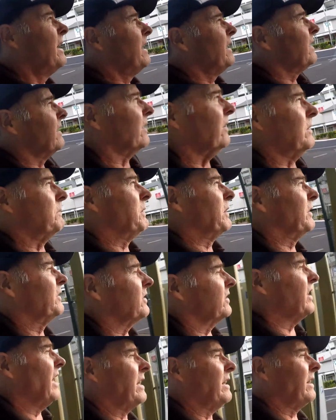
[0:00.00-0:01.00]
It's got a bit of
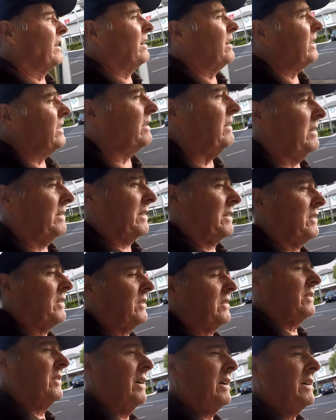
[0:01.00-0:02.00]
sunlight, which
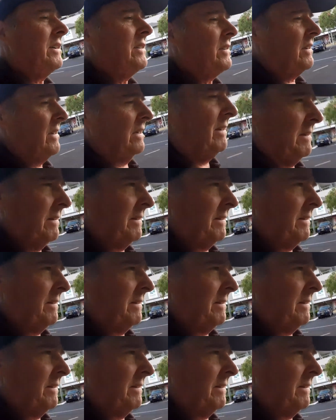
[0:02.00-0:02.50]
is nice,